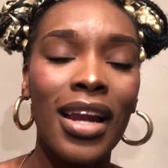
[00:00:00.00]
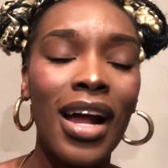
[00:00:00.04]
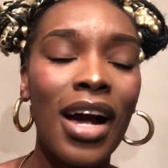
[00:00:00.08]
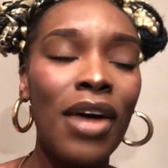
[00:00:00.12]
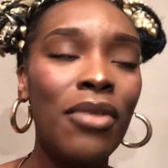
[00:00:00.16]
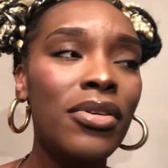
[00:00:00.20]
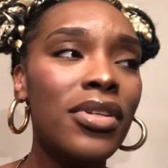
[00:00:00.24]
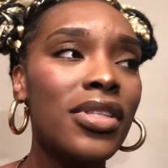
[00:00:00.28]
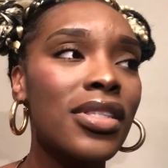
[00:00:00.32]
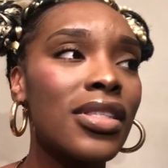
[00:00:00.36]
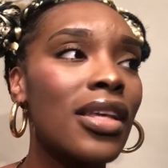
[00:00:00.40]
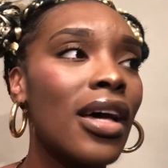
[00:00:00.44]
I
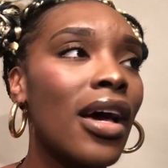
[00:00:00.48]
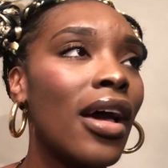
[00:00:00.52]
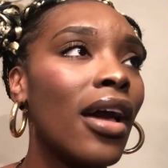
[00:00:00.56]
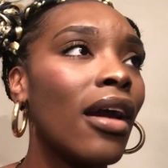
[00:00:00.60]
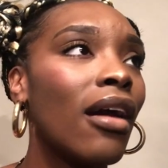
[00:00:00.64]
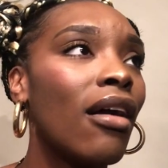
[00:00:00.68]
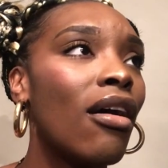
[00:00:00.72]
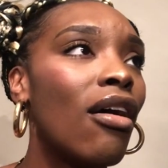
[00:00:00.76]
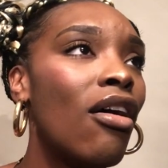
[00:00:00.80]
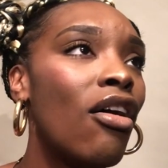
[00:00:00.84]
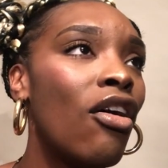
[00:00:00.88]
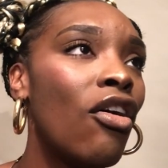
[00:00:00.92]
was
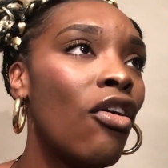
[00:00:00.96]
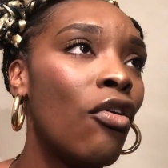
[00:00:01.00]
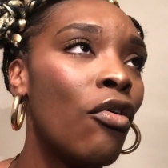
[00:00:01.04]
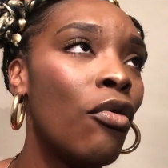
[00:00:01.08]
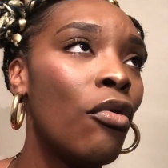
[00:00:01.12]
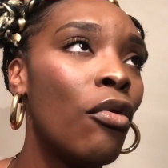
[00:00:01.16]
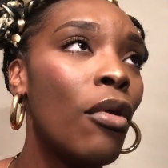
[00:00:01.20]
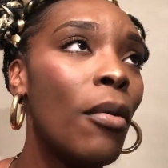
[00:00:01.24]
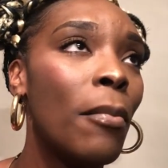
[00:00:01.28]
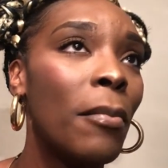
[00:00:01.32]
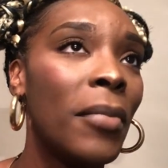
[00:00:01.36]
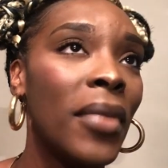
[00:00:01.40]
like,
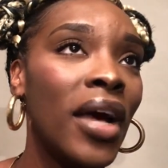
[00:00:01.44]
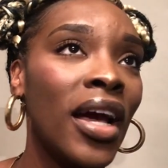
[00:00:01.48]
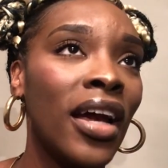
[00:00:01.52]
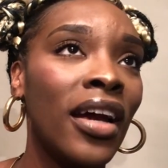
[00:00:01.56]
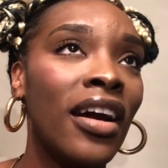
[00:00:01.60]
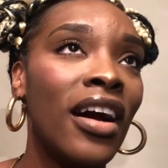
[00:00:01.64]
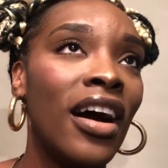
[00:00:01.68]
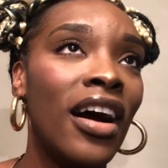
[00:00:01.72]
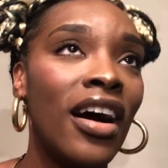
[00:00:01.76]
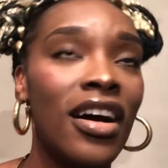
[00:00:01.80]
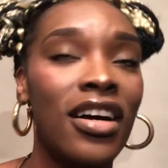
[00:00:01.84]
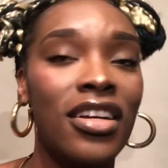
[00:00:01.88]
oh my
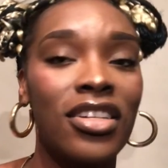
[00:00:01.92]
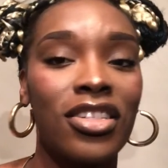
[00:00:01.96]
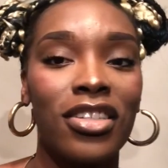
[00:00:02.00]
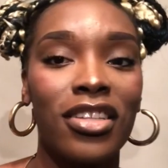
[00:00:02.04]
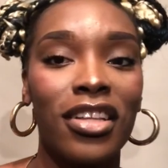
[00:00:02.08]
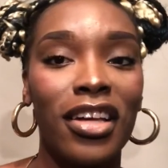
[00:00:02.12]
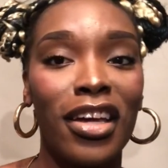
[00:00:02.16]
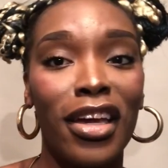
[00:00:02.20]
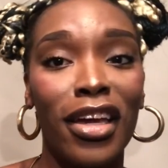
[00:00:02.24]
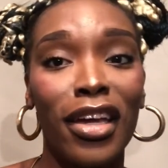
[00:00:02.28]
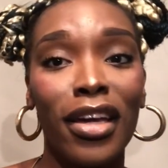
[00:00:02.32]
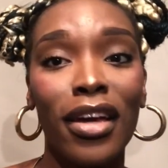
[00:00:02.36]
gosh,
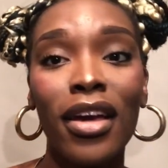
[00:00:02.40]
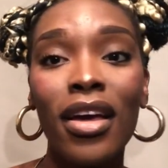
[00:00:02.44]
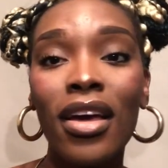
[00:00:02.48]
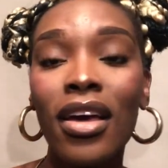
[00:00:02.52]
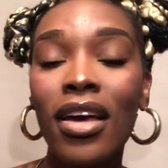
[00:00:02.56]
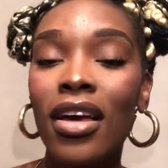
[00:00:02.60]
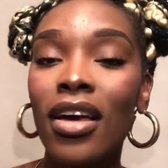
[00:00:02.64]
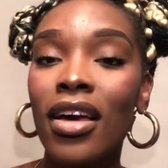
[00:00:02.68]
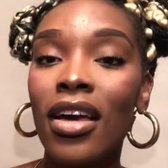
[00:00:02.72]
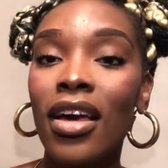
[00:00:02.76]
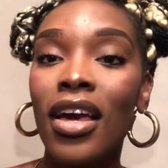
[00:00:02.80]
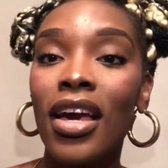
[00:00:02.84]
like,
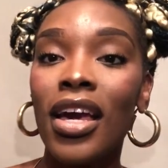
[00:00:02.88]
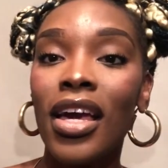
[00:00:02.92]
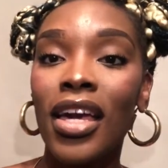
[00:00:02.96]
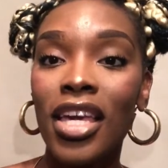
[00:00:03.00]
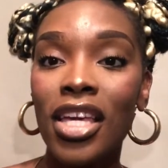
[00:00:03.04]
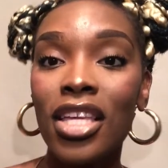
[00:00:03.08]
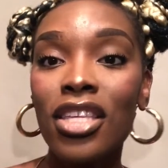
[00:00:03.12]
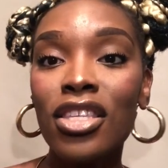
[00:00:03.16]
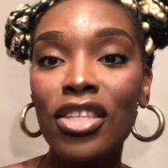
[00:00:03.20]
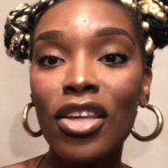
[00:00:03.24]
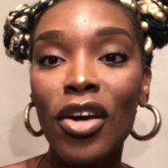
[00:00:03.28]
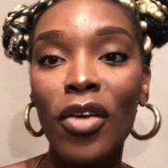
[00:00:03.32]

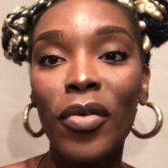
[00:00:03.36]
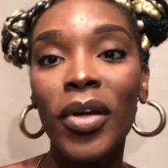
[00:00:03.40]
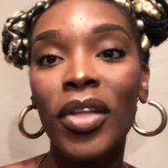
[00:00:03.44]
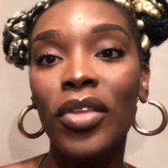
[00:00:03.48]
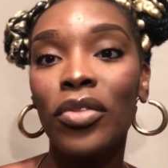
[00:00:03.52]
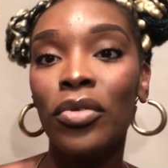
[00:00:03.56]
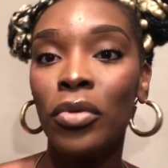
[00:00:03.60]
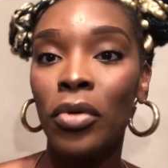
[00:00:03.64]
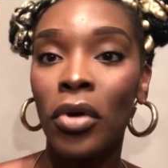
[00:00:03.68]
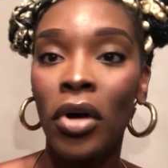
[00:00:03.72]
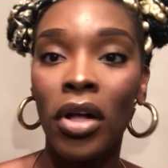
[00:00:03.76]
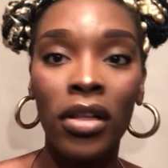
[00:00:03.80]
he's going
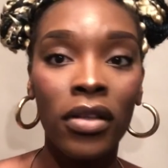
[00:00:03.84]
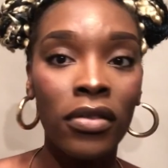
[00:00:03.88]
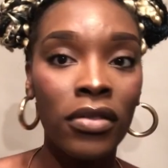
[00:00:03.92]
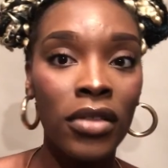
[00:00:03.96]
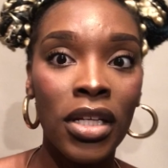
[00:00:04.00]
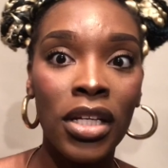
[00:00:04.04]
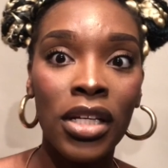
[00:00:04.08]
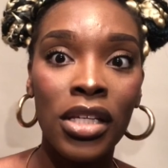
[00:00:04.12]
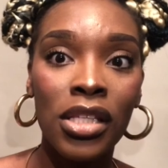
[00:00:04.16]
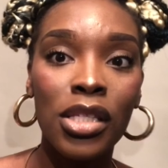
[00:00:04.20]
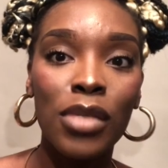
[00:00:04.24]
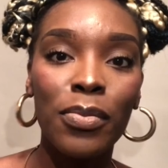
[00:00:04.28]
through all of
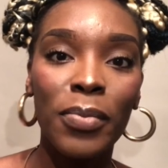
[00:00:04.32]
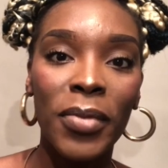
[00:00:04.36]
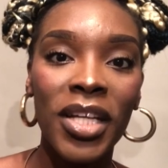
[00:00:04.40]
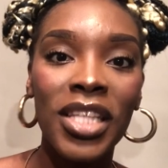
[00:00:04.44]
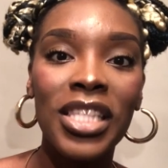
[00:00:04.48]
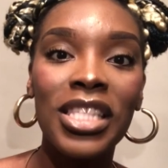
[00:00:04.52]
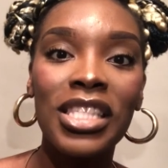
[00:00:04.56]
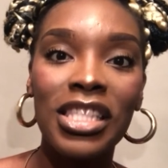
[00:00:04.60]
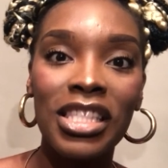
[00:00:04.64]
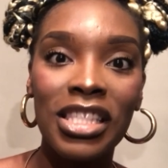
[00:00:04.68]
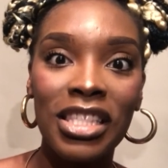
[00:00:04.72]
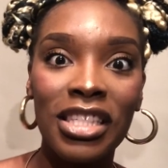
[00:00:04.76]
this, but
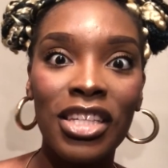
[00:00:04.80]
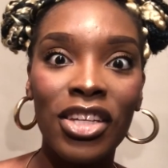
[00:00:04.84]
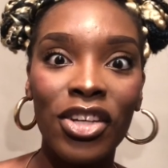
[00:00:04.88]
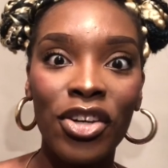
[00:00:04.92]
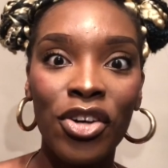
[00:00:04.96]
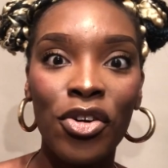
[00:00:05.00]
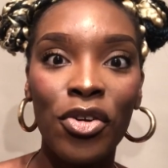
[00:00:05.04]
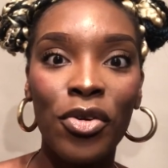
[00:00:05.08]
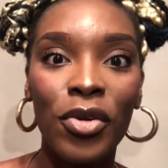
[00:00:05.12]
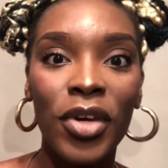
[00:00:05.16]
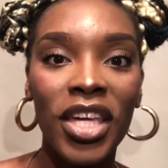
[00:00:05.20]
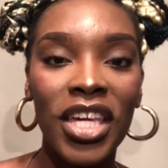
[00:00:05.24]

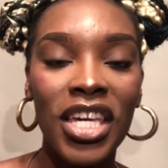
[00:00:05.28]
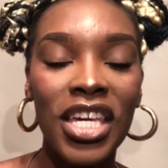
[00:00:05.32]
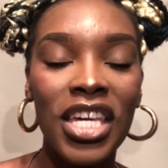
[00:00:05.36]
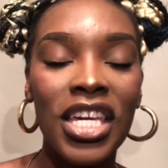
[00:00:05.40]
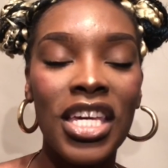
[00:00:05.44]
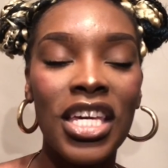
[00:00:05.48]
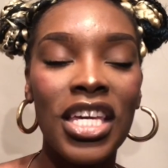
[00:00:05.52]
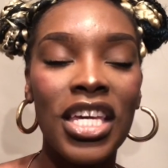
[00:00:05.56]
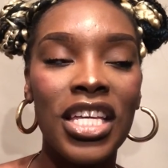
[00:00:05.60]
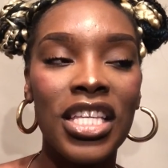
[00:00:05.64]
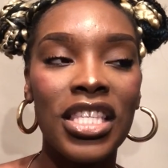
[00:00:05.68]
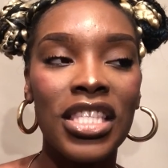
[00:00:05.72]
still
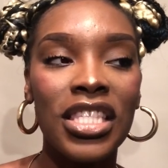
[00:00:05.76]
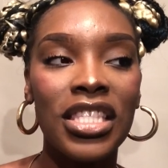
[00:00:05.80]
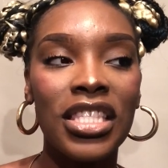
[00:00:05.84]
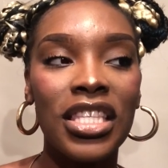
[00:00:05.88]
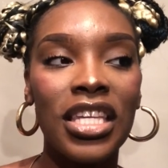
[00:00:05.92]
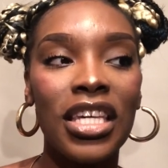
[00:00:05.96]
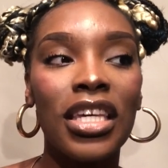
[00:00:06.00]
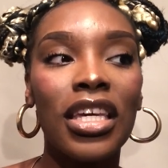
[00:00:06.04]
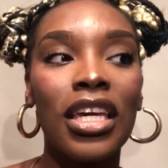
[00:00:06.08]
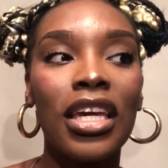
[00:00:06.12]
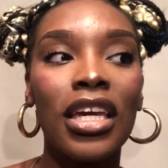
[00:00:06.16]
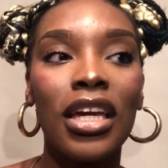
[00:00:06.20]
he is
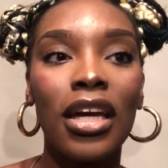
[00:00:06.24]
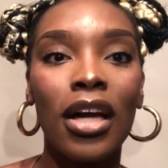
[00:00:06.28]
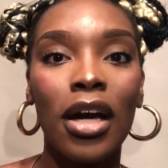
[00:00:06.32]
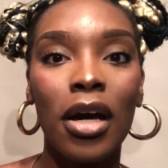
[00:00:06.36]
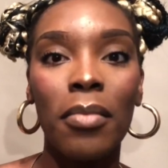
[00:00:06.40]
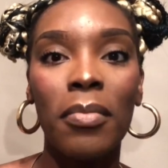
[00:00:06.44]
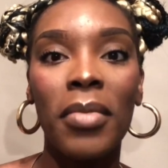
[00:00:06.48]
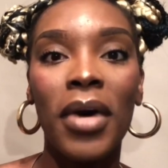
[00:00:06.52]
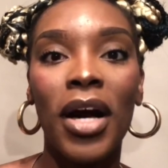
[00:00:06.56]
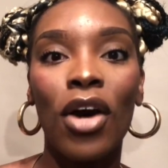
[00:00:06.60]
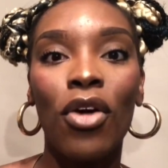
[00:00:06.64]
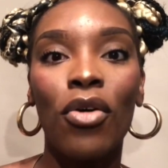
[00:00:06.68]
thinking
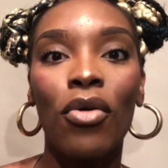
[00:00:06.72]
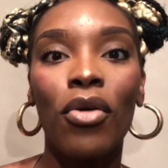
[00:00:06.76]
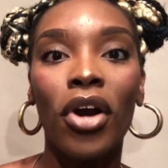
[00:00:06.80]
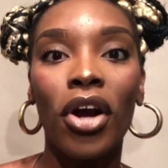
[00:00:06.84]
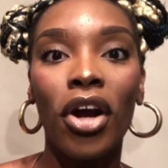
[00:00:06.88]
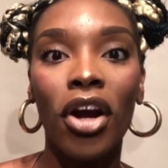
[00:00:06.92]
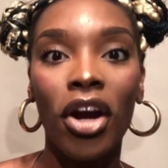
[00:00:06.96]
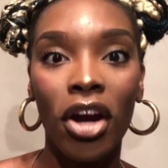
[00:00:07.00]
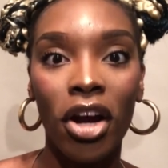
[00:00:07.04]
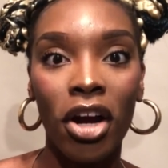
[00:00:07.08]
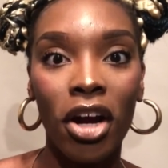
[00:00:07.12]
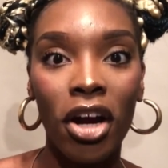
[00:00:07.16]
about
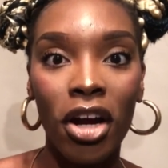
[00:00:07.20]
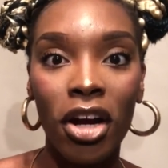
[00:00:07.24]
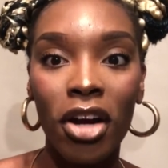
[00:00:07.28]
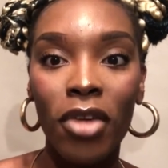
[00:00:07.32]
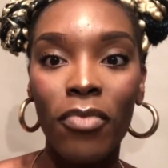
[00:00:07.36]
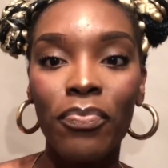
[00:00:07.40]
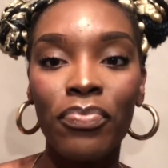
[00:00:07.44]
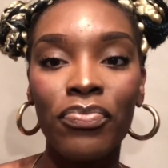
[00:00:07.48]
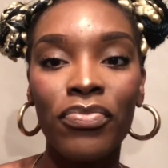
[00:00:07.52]
her.